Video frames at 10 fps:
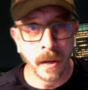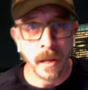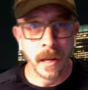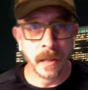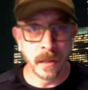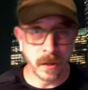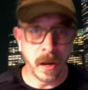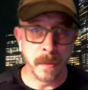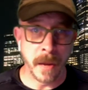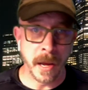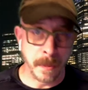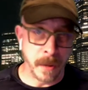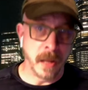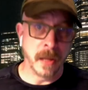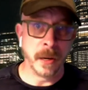is a song by
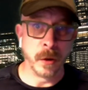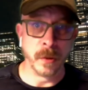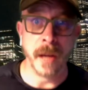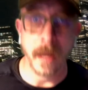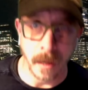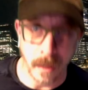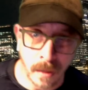Apolin and Odella.